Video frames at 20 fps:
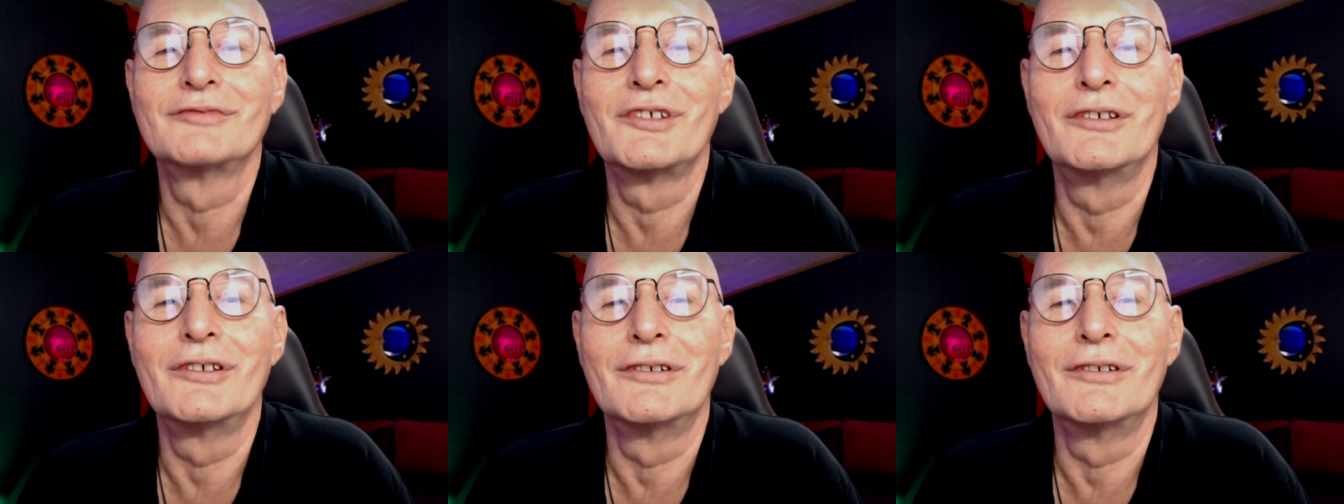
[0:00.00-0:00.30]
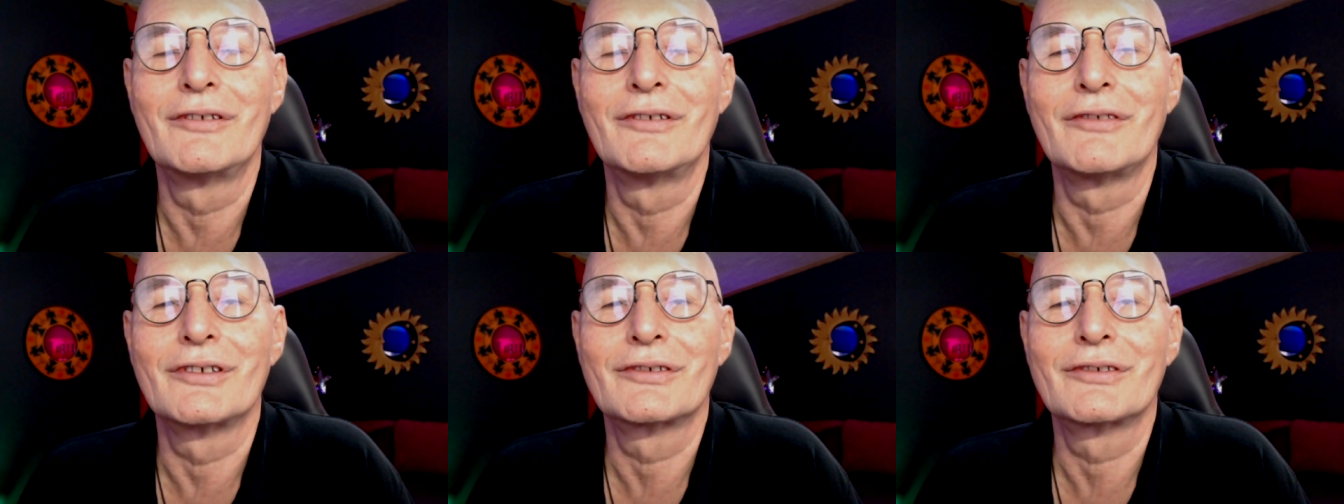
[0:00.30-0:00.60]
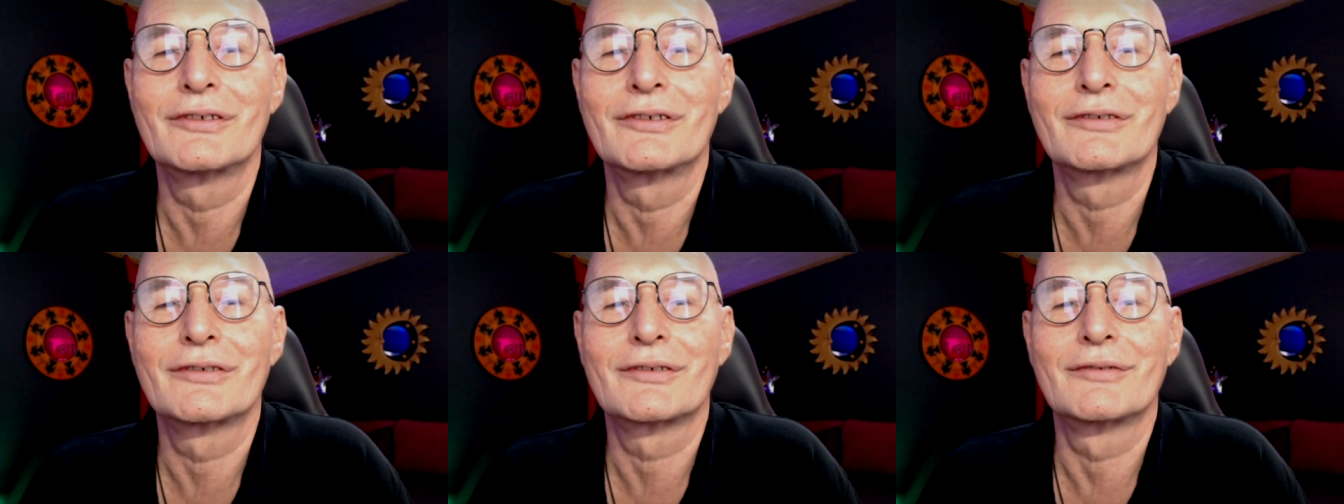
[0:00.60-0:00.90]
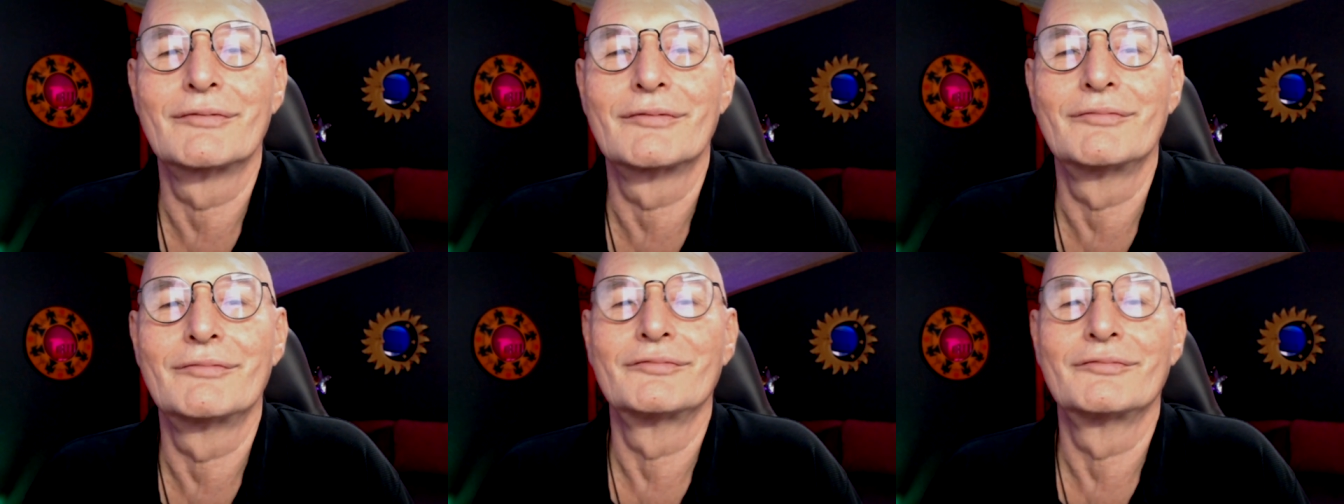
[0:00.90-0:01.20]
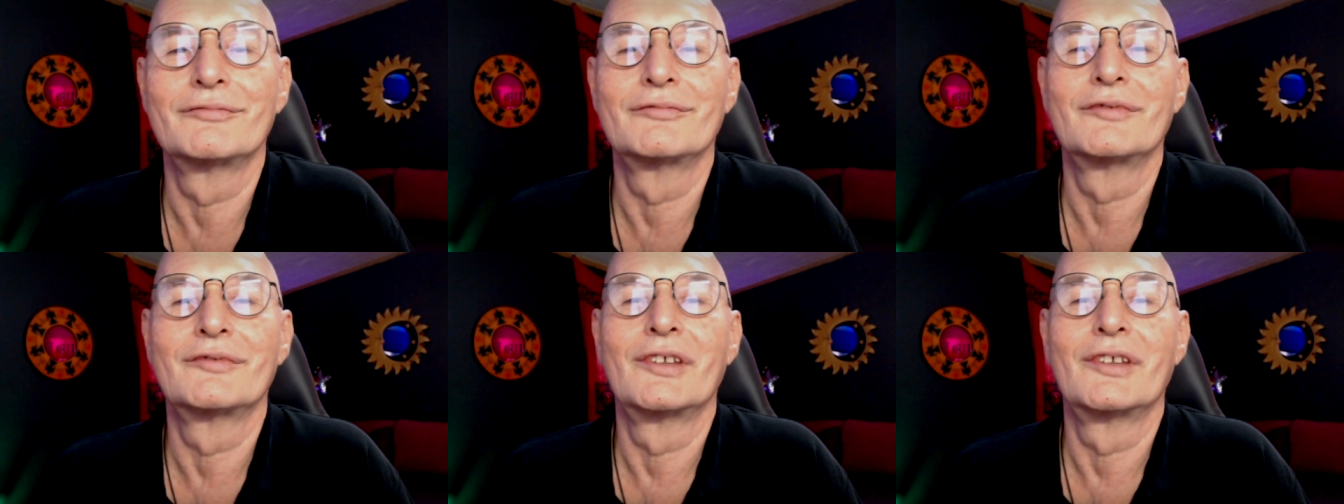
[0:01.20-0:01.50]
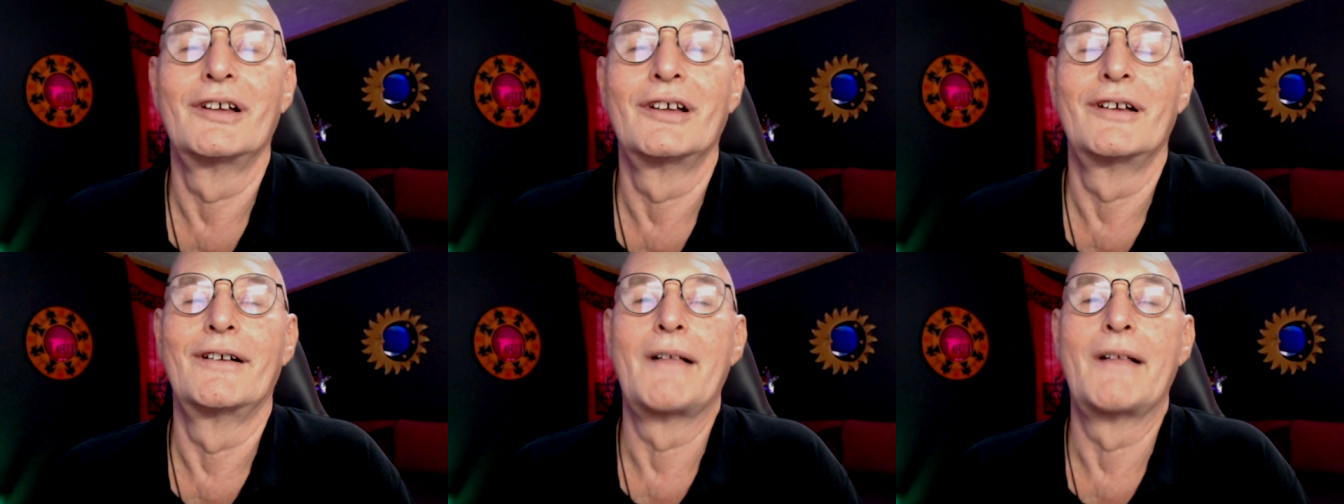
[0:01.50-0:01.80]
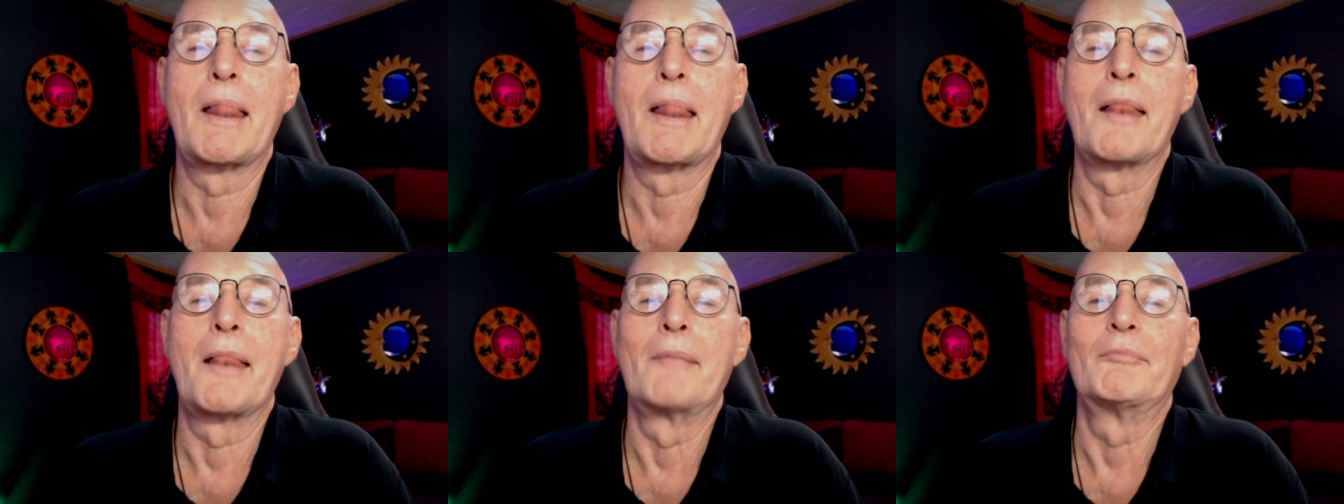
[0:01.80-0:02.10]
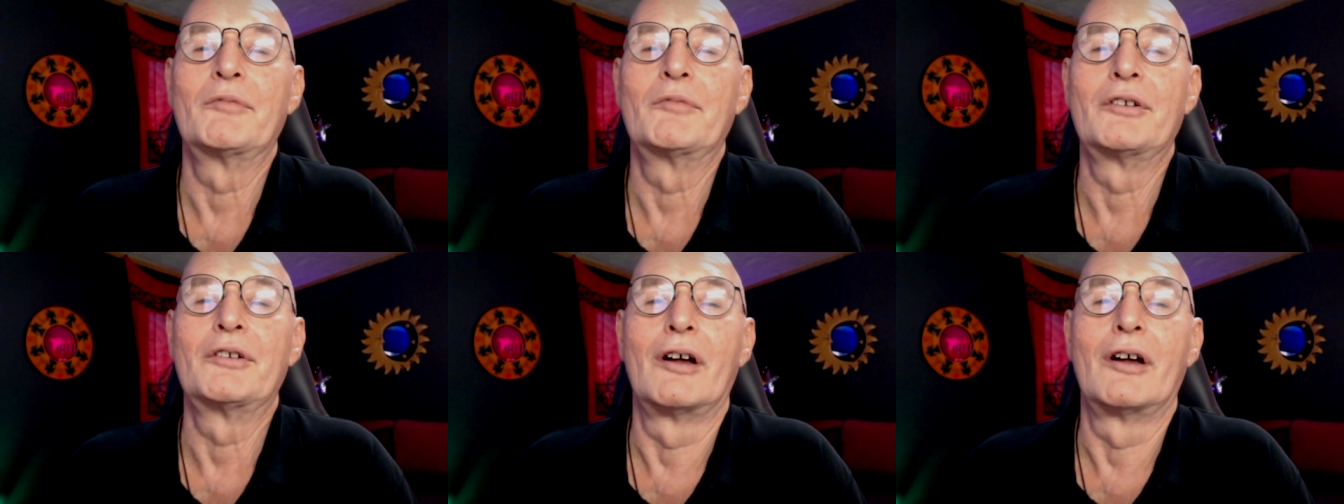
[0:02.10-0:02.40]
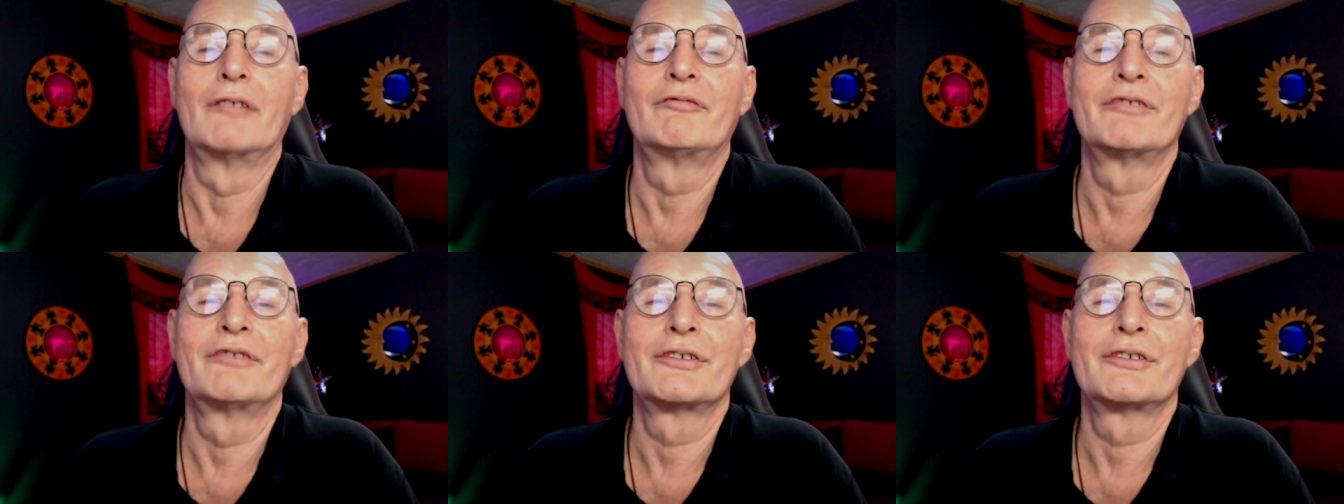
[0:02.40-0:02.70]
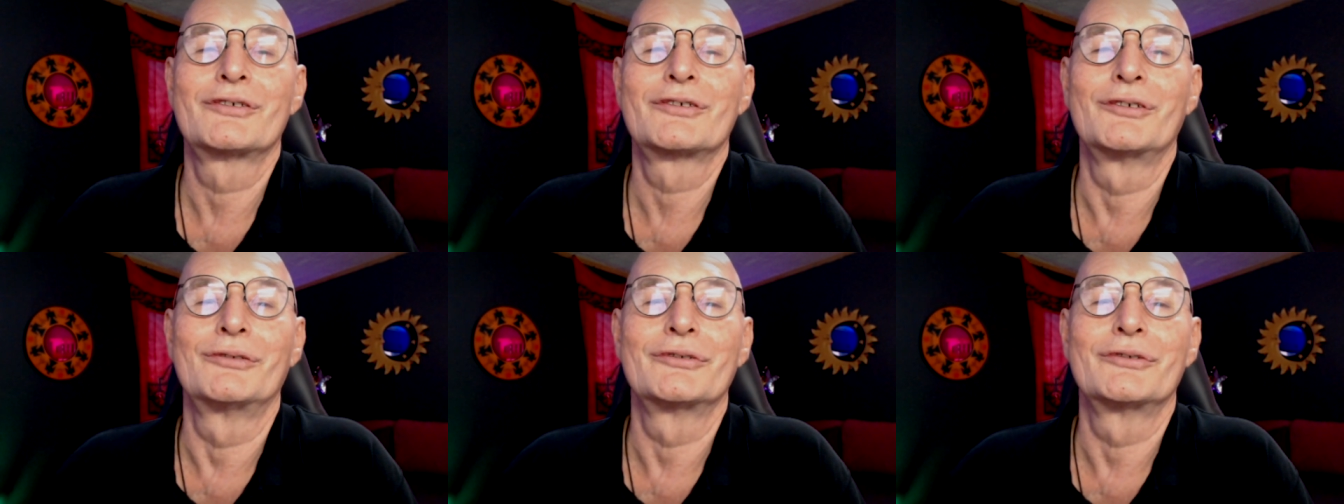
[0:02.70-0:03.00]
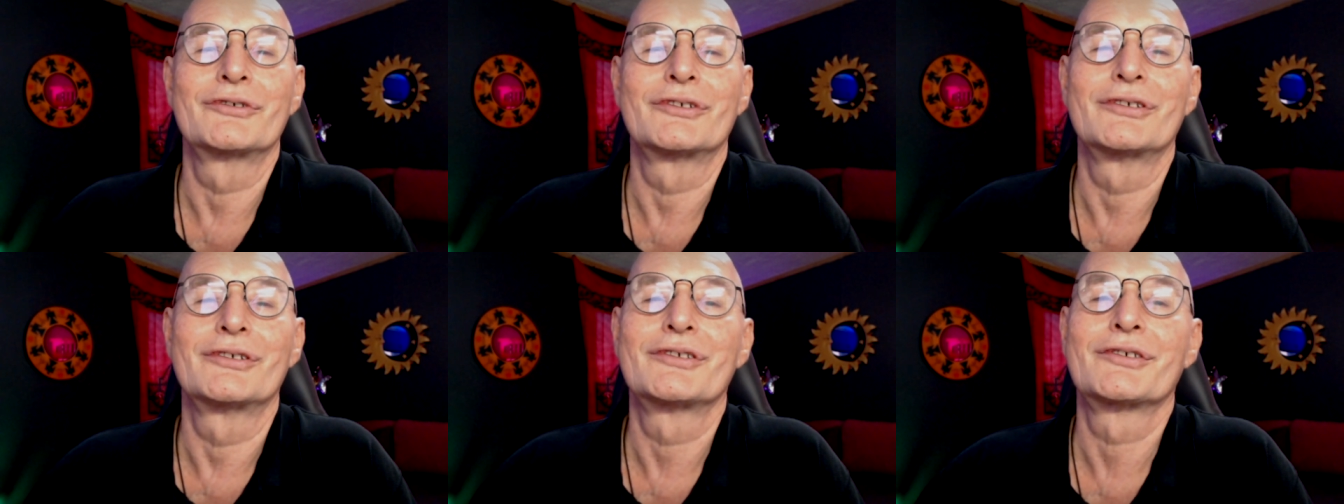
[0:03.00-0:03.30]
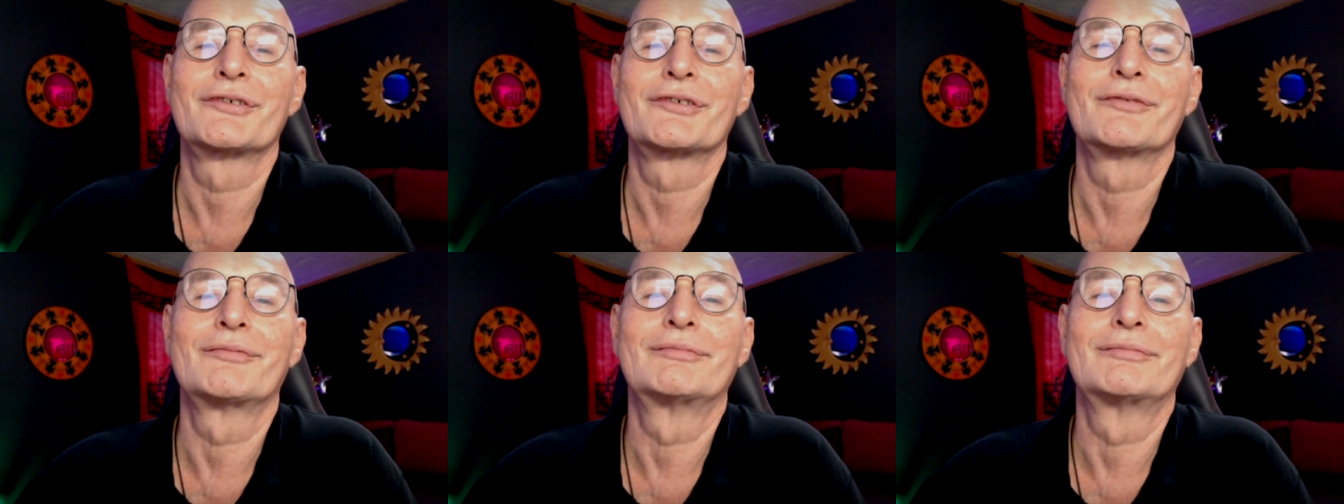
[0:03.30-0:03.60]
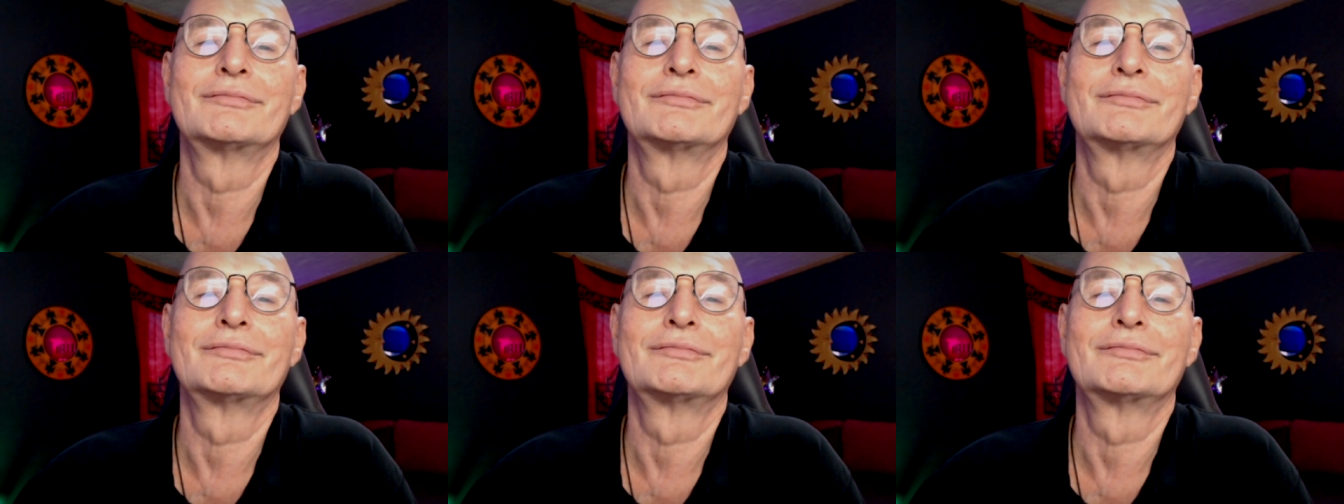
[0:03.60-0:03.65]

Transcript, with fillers: You know, this is a lot with soldiers.